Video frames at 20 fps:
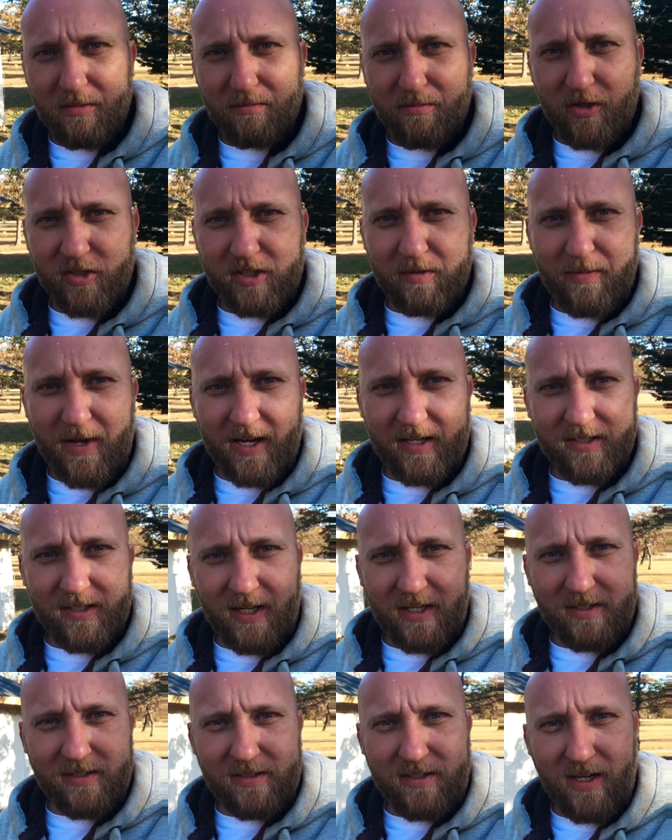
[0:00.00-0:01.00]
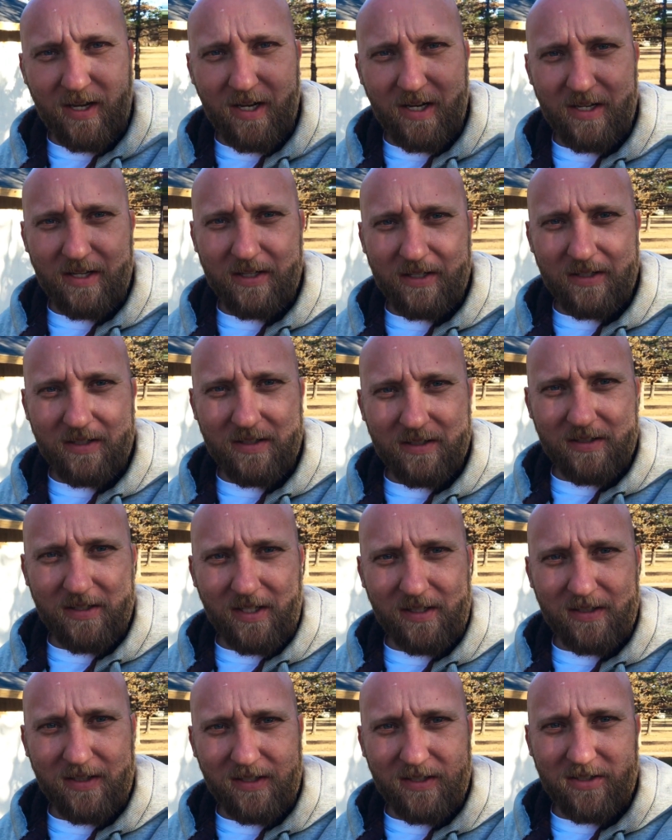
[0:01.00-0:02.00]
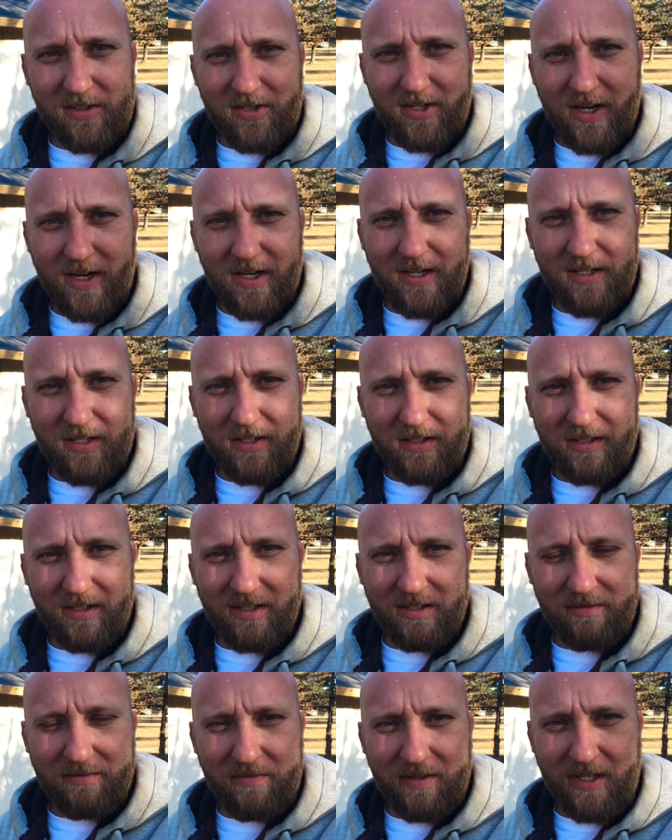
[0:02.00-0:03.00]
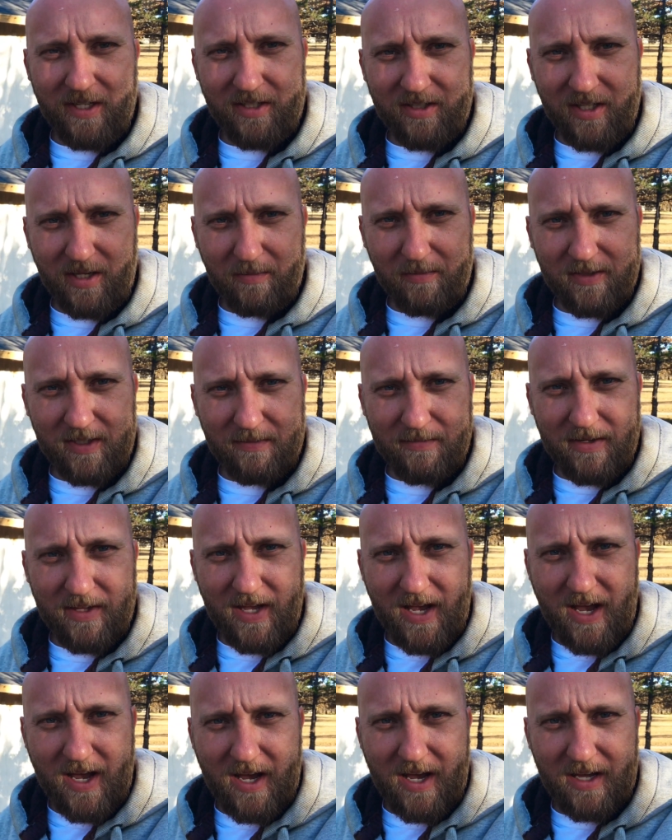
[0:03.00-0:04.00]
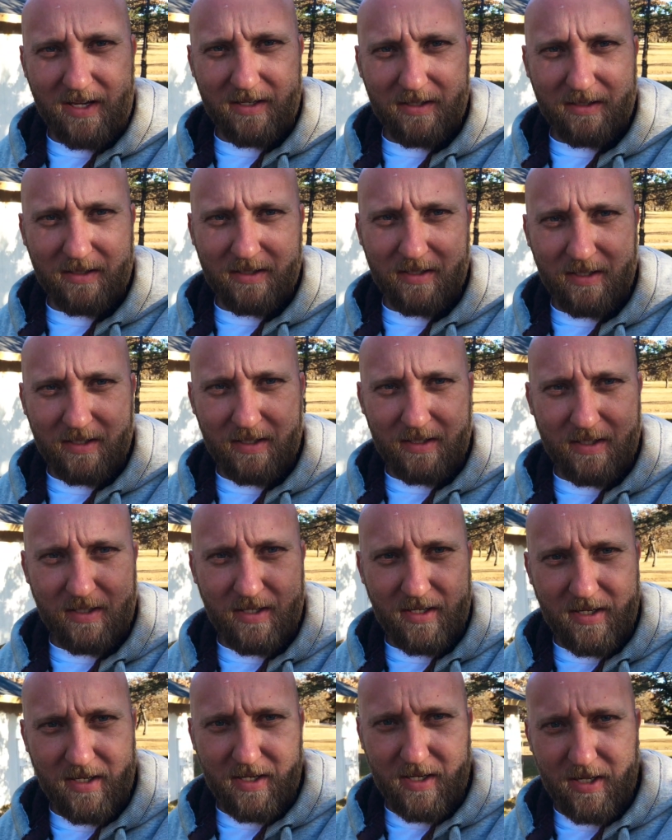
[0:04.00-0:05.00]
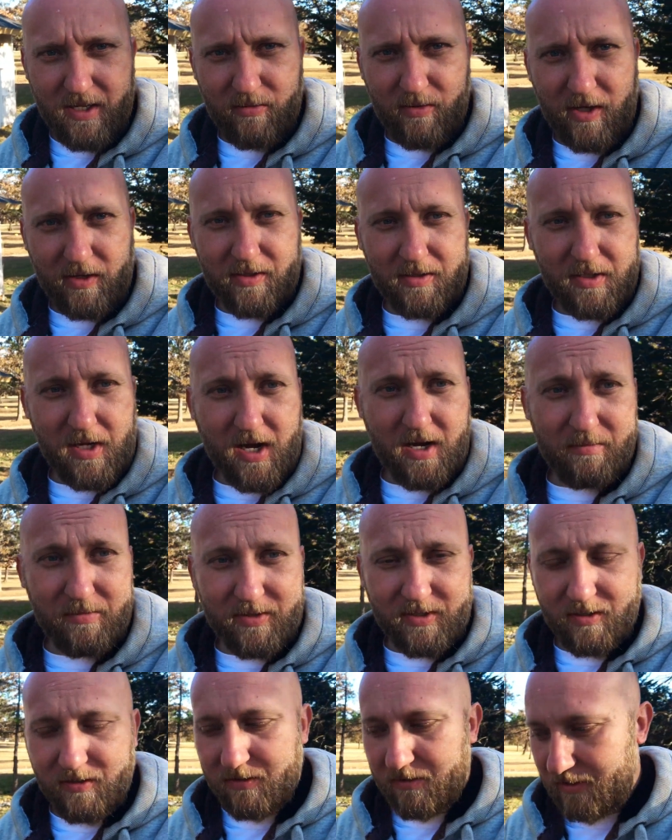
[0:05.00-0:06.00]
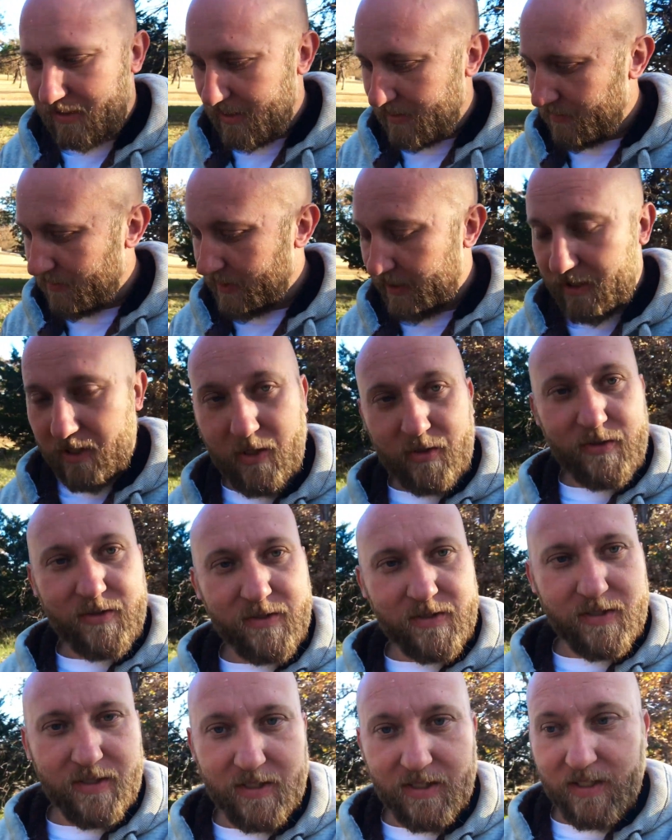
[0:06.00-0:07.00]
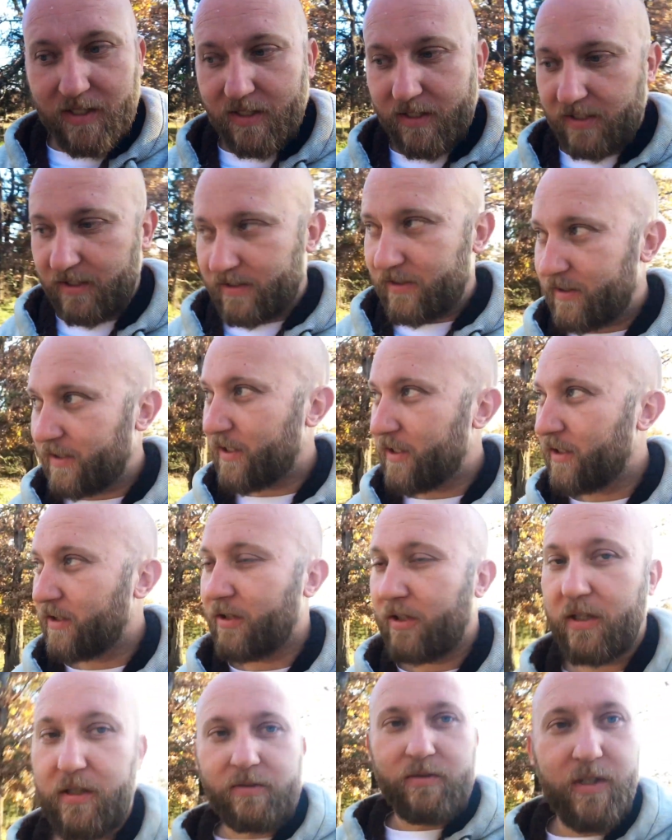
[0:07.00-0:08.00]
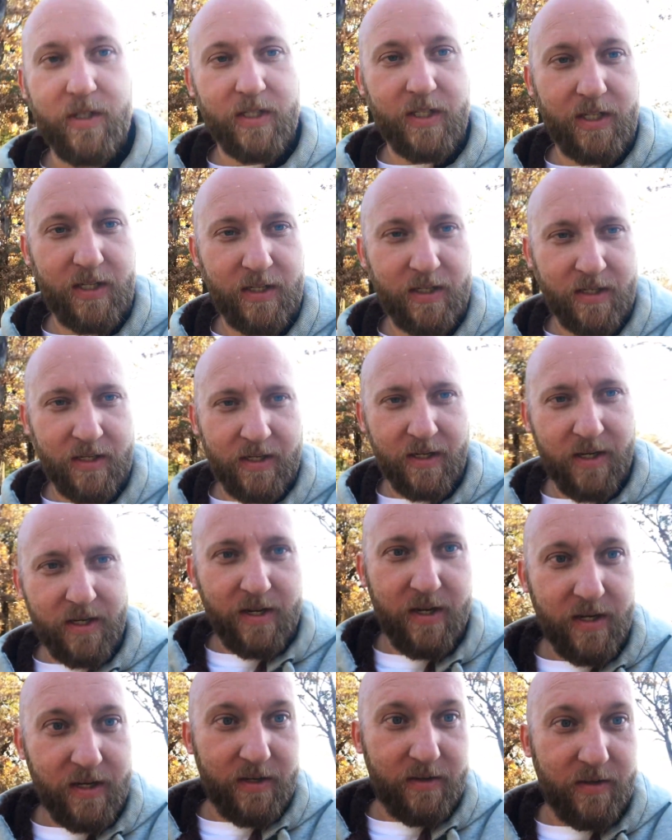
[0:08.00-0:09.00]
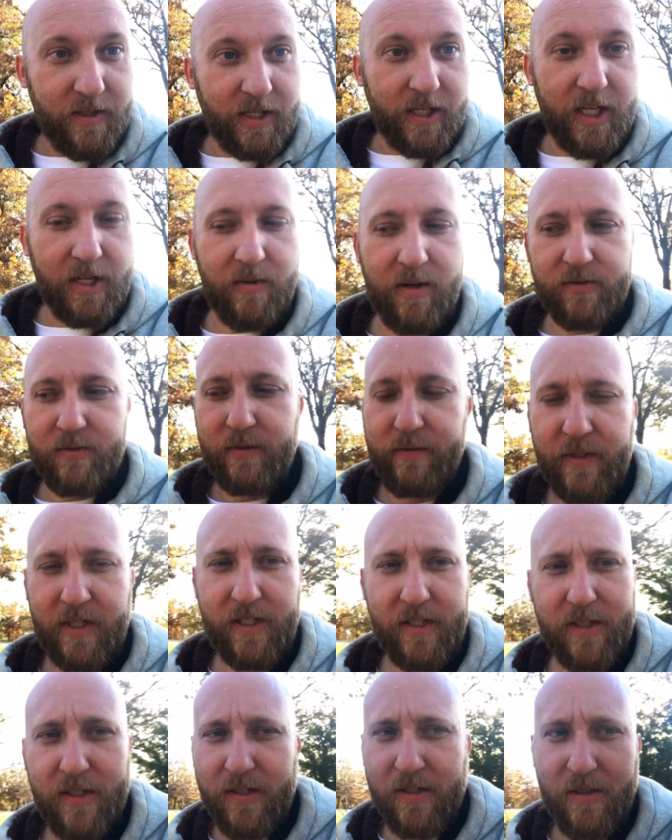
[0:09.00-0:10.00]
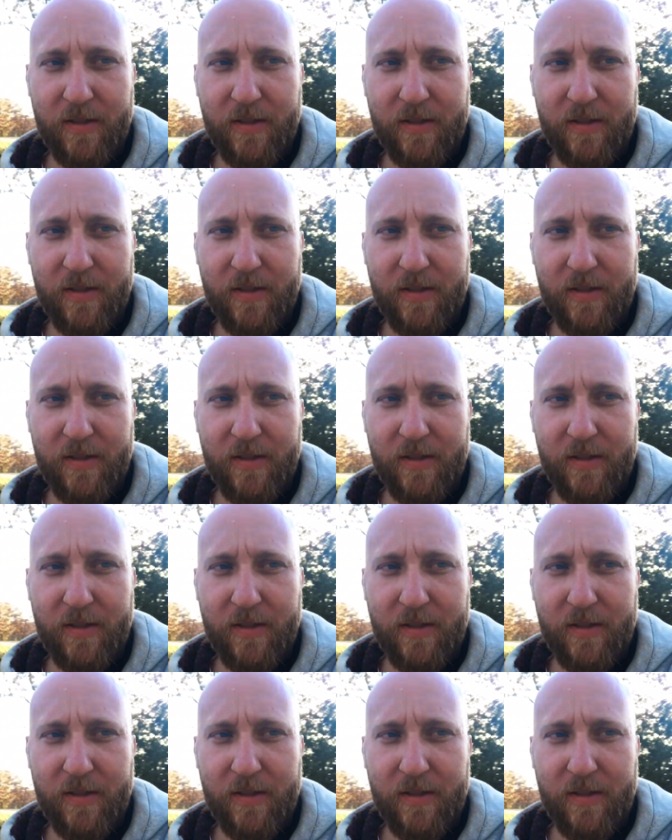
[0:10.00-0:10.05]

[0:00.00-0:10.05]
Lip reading: Most of the backside's done. Stacy's trying to finish up some of that. And we got the top, so getting really close, and I think it's going to look really good once we're finished.